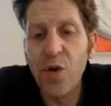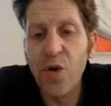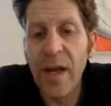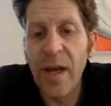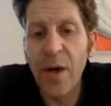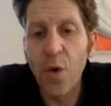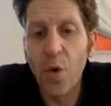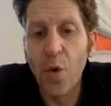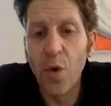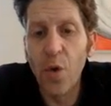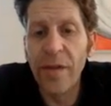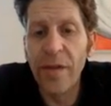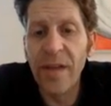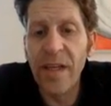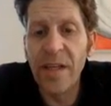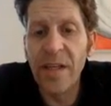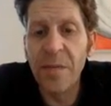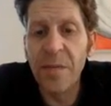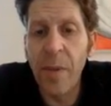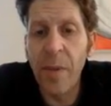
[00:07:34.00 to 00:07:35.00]
you get all of
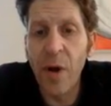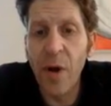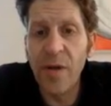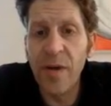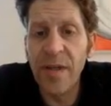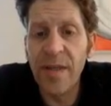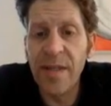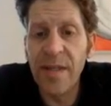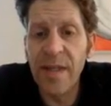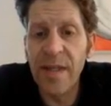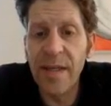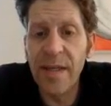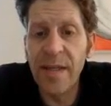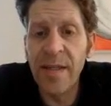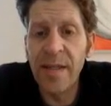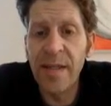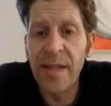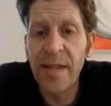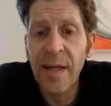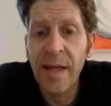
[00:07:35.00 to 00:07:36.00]
these
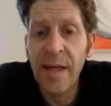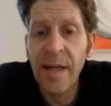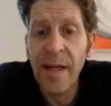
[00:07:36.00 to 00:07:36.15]
bonuses